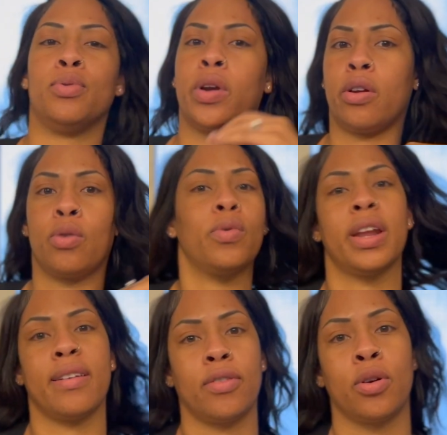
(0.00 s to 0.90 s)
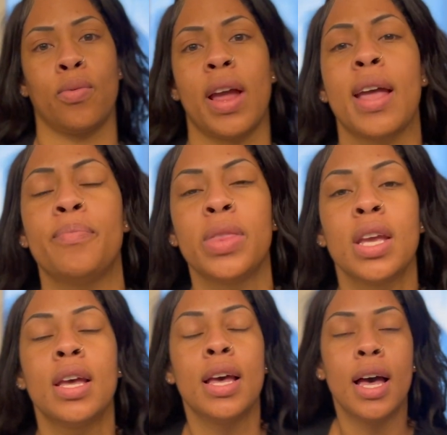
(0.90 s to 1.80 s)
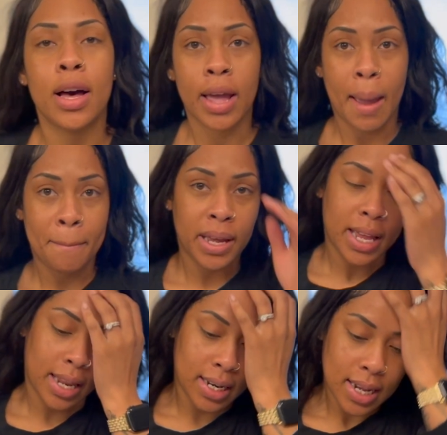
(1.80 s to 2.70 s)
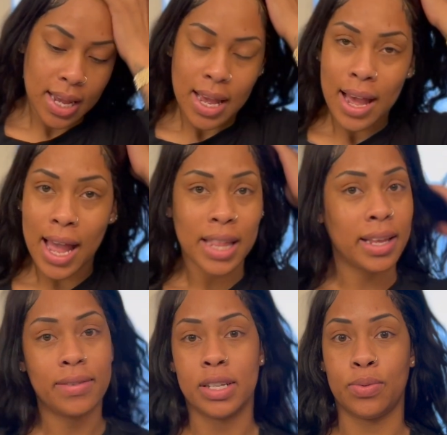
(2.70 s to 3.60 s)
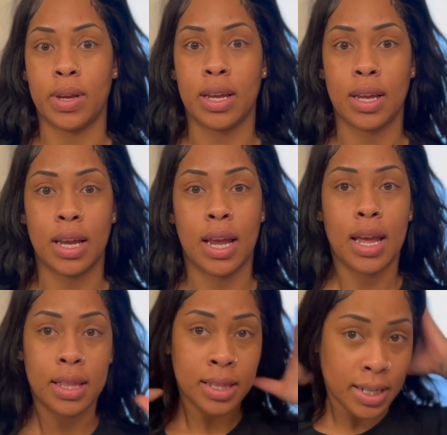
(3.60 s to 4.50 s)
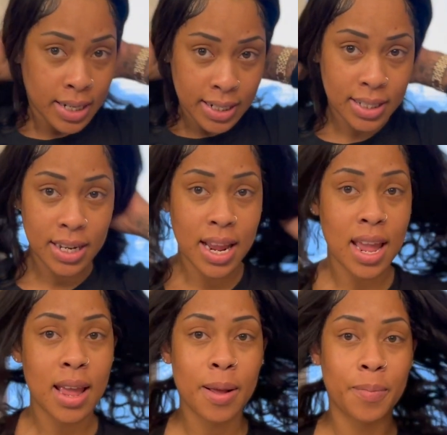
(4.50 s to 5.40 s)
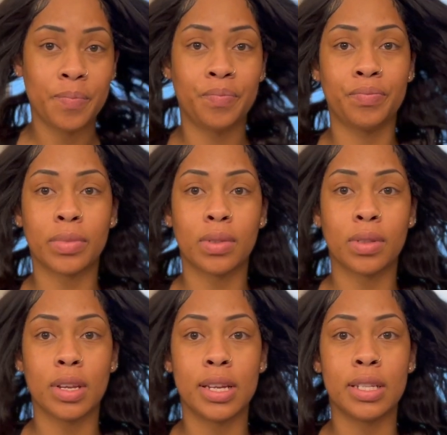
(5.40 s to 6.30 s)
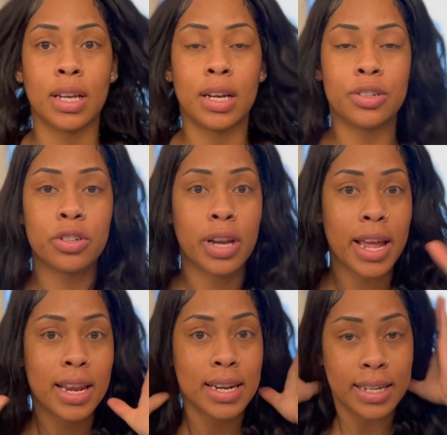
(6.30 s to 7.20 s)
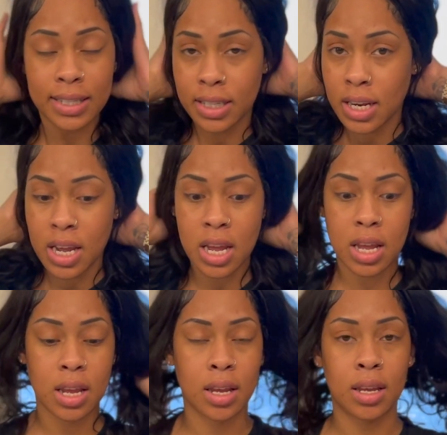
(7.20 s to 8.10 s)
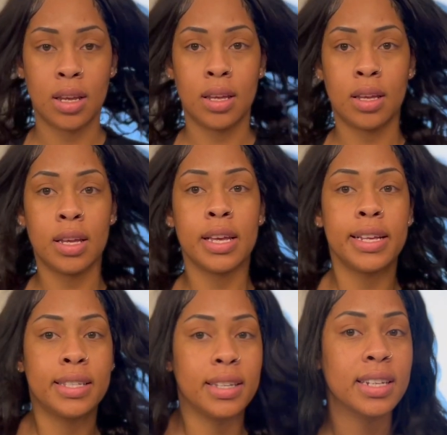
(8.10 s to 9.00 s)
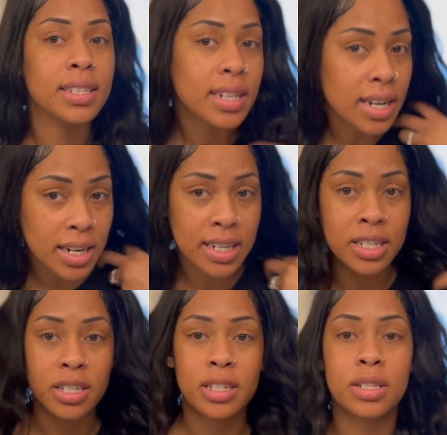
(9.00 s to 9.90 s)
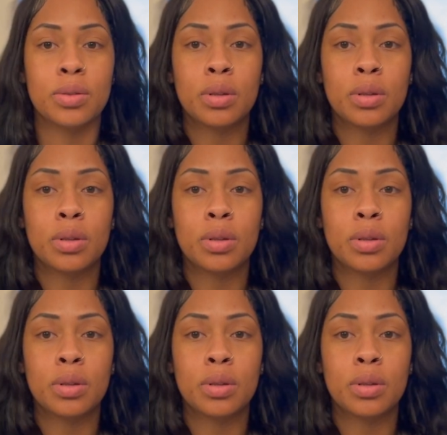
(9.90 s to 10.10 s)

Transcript: weird, whatever, right? Okay, but I love this wig. The density, it's 180 density. It's 16 inches,